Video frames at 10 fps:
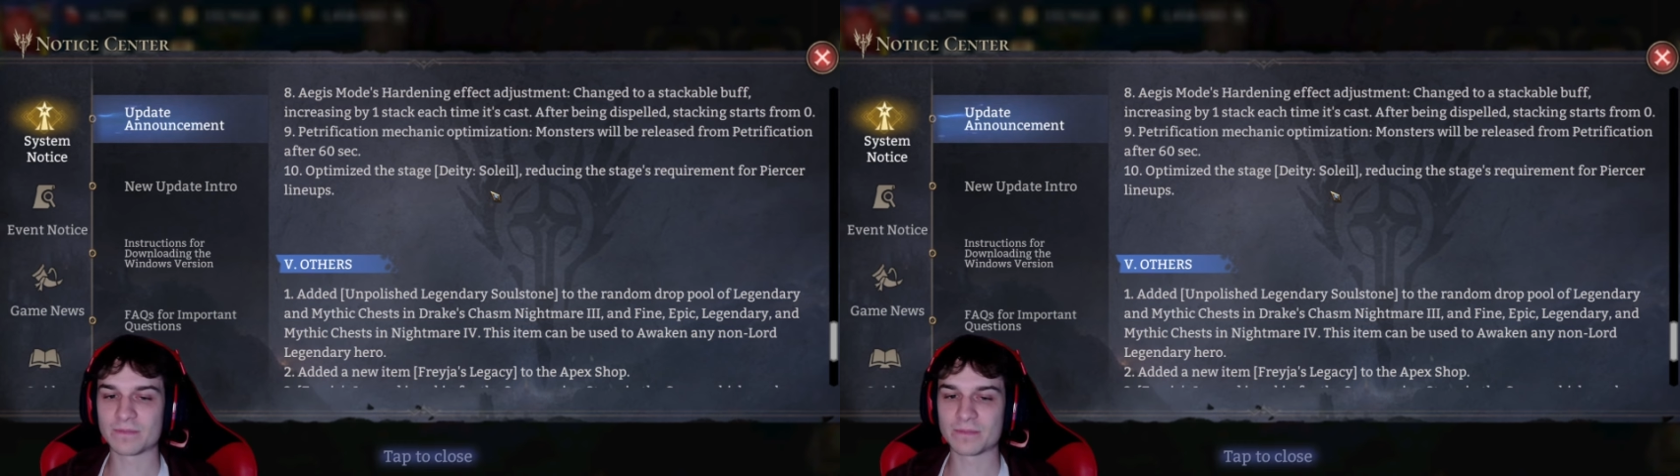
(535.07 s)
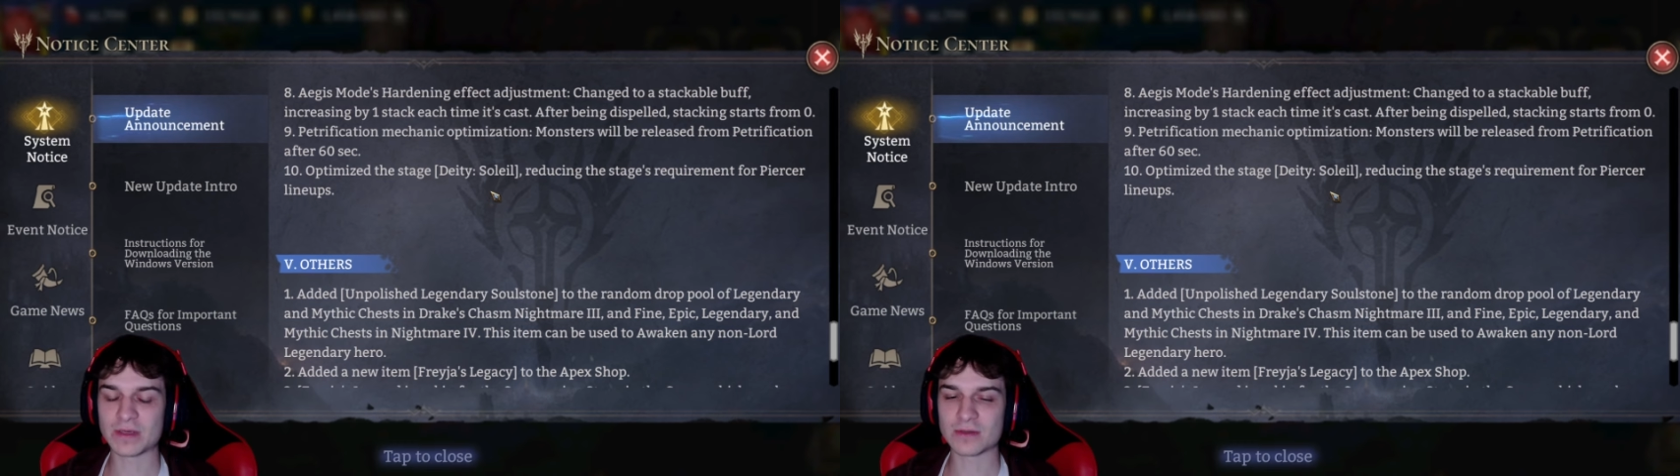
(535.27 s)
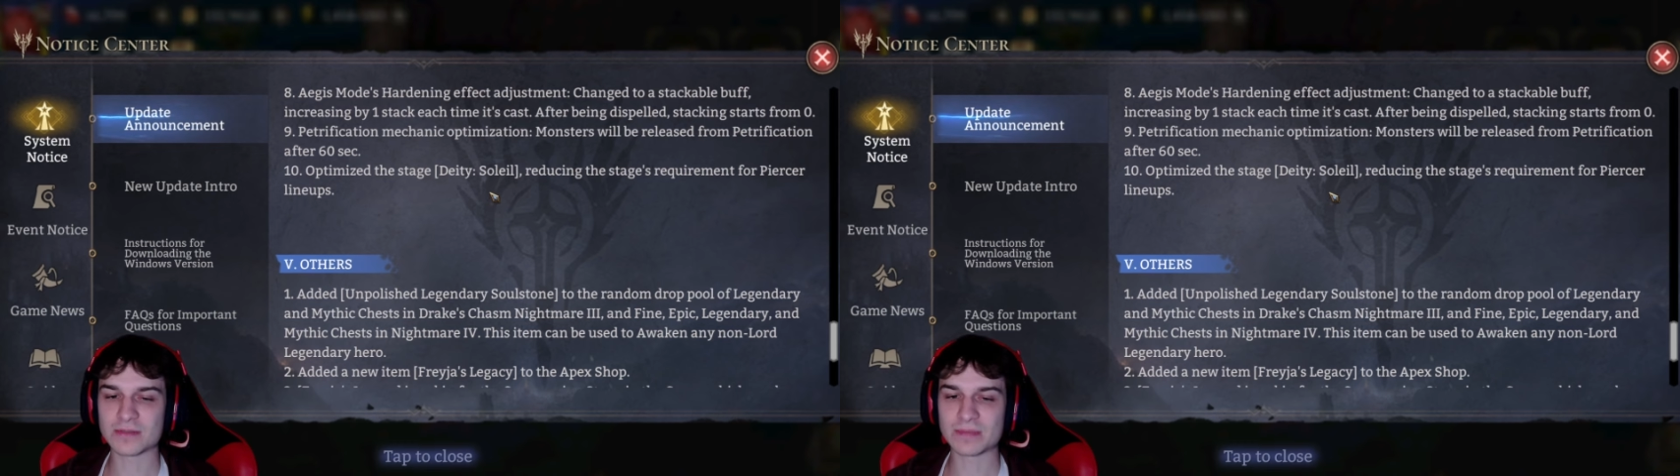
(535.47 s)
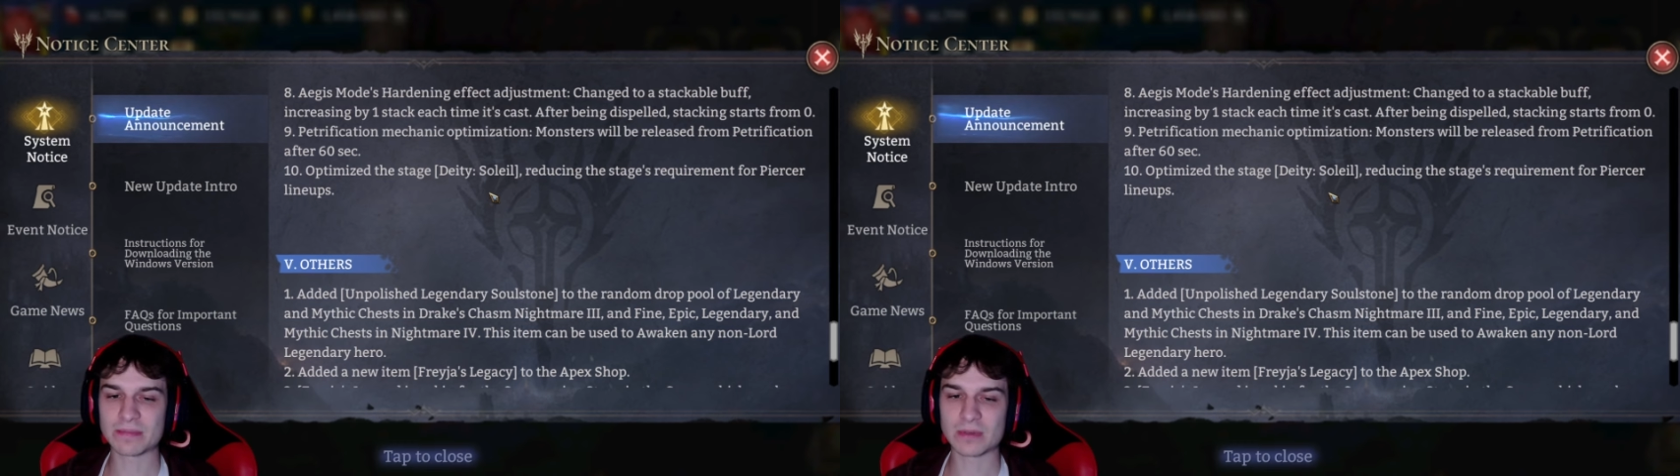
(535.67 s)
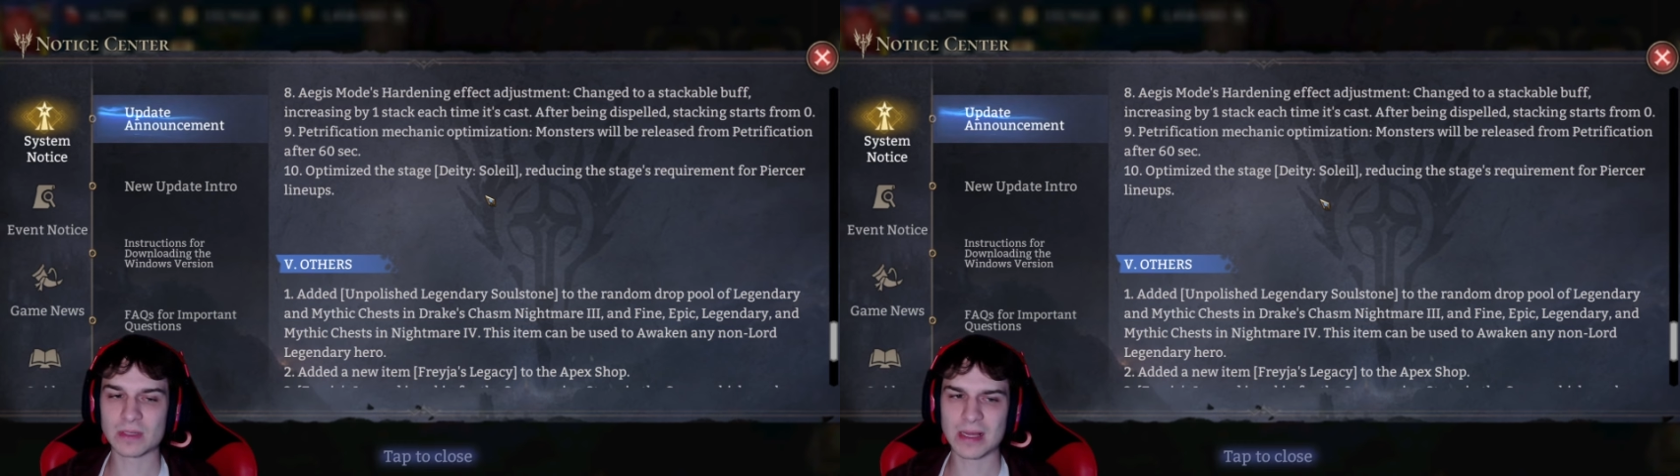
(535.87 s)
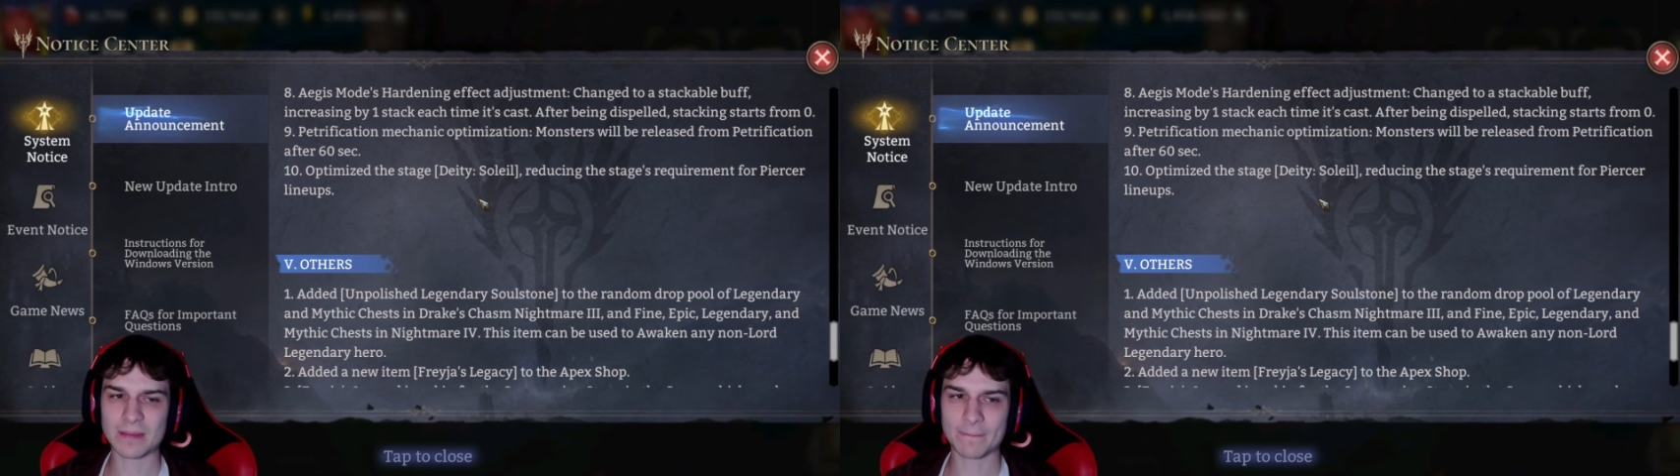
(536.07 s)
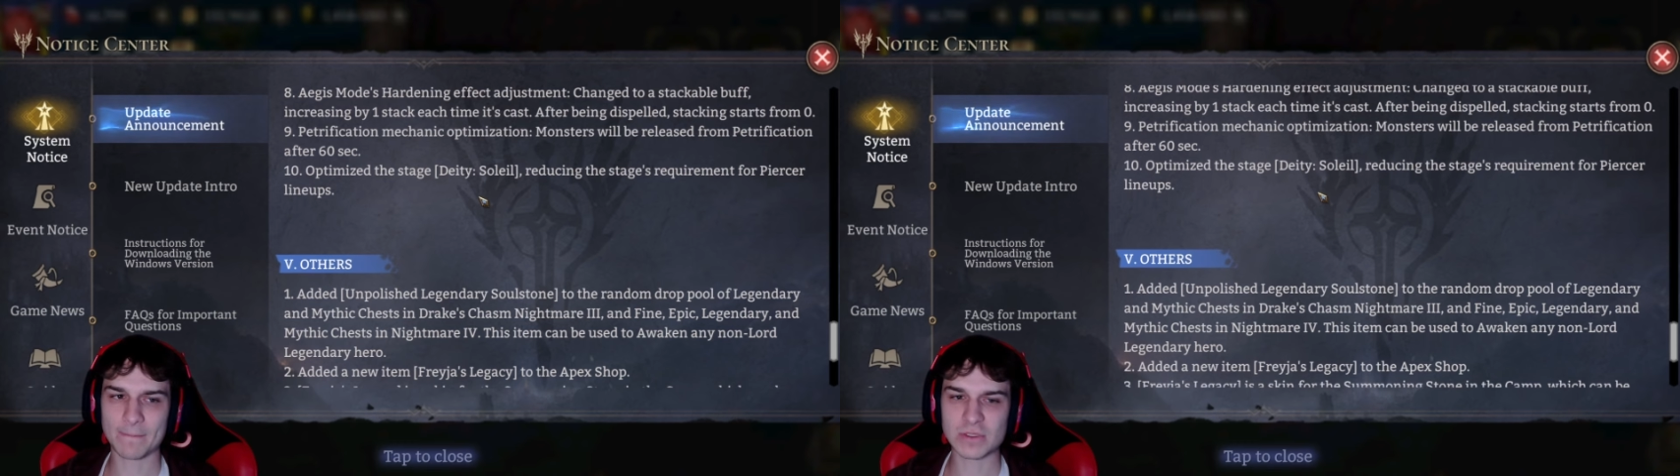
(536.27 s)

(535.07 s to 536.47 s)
because people um,